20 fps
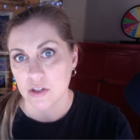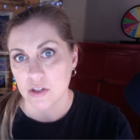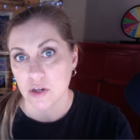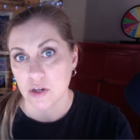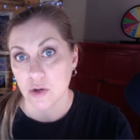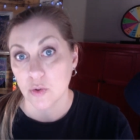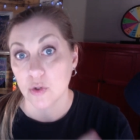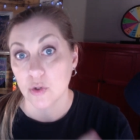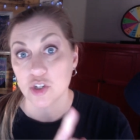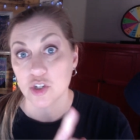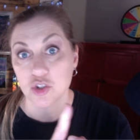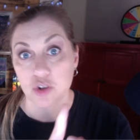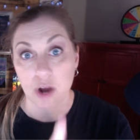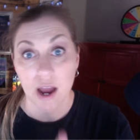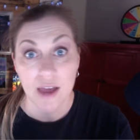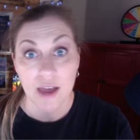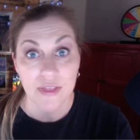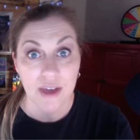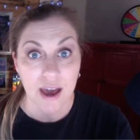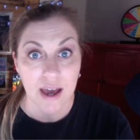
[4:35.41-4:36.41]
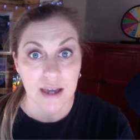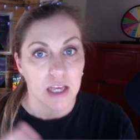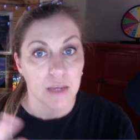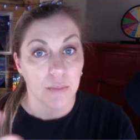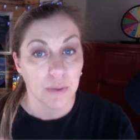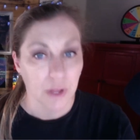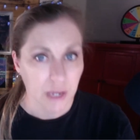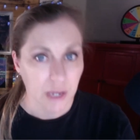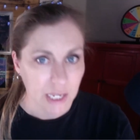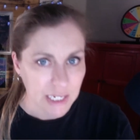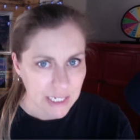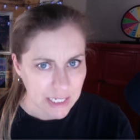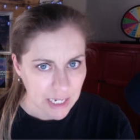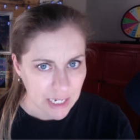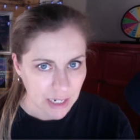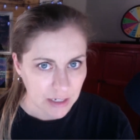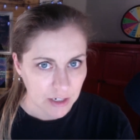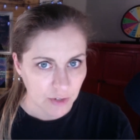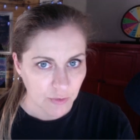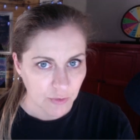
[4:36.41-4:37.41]
So try that. Plugin
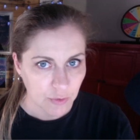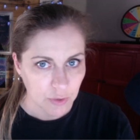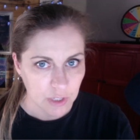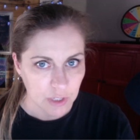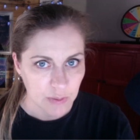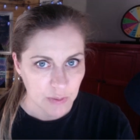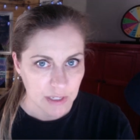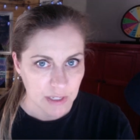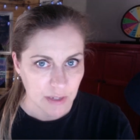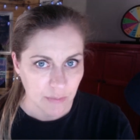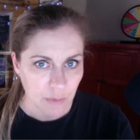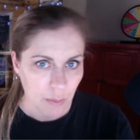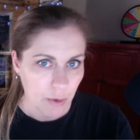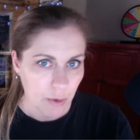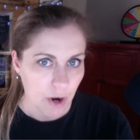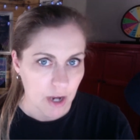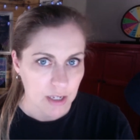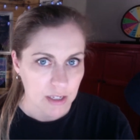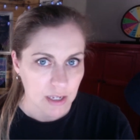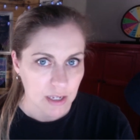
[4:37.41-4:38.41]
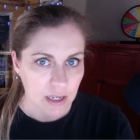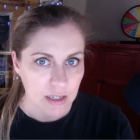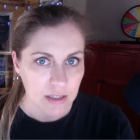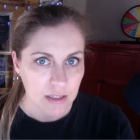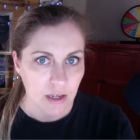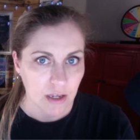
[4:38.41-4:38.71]
Detective really speeds up the process